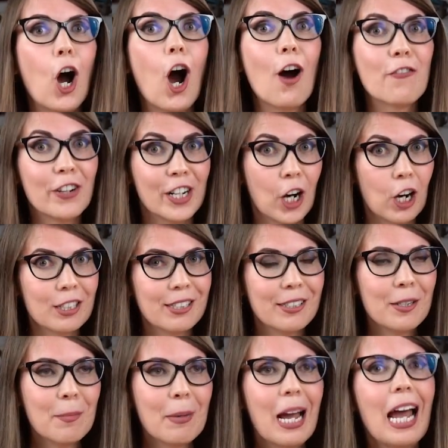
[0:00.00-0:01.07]
of a
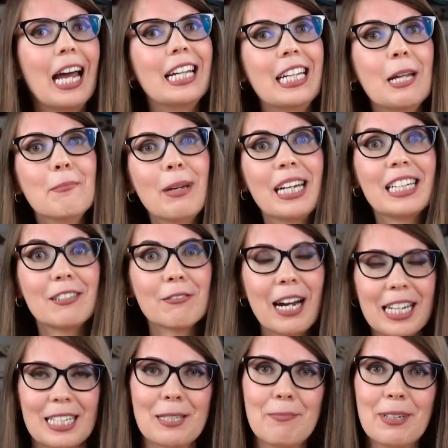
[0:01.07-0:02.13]
costume and then make the
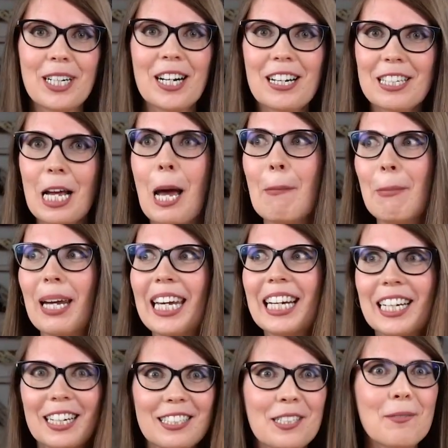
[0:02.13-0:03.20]
rest, because making
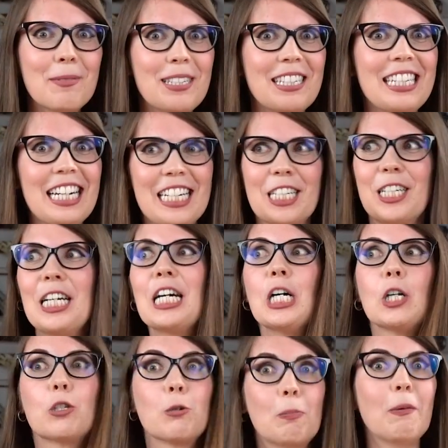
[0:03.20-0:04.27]
costumes is actually
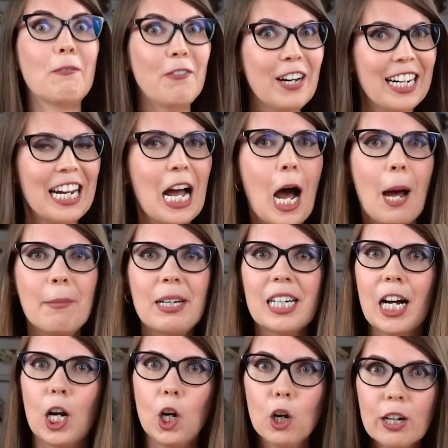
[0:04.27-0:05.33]
super fun. I
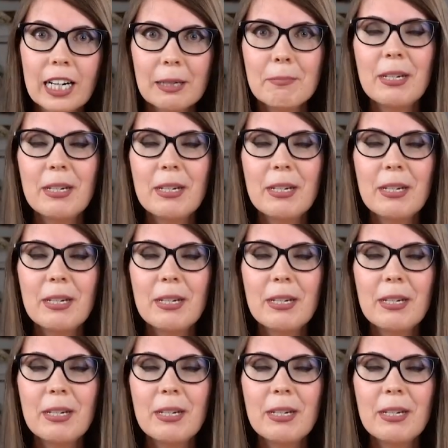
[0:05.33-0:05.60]
mean, look at